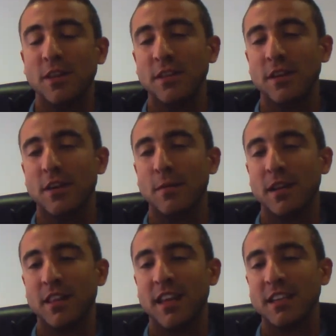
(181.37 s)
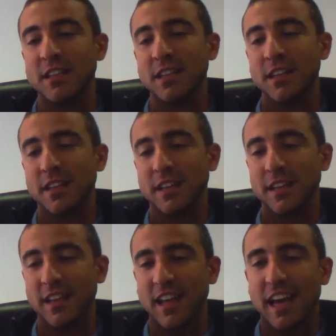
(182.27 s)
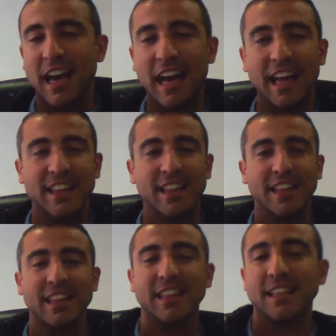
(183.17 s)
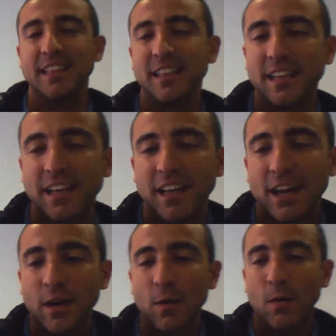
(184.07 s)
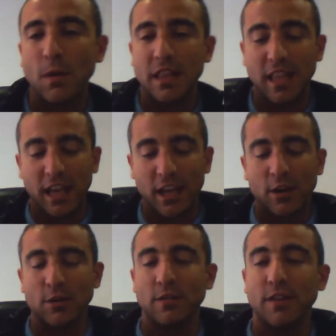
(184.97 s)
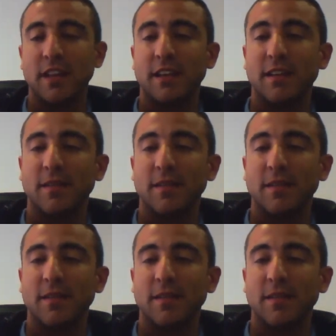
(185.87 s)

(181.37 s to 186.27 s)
in the comment section and we'll take note of it.